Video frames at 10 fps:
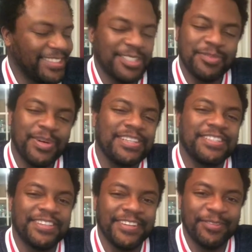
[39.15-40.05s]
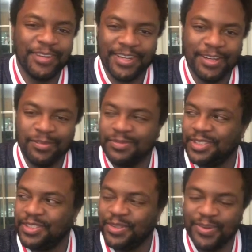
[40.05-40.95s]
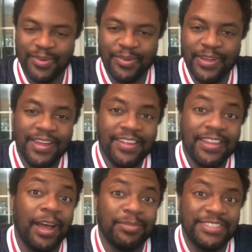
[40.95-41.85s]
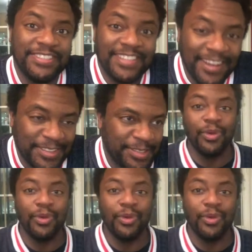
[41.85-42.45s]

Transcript: especially when it comes to the opposite sex.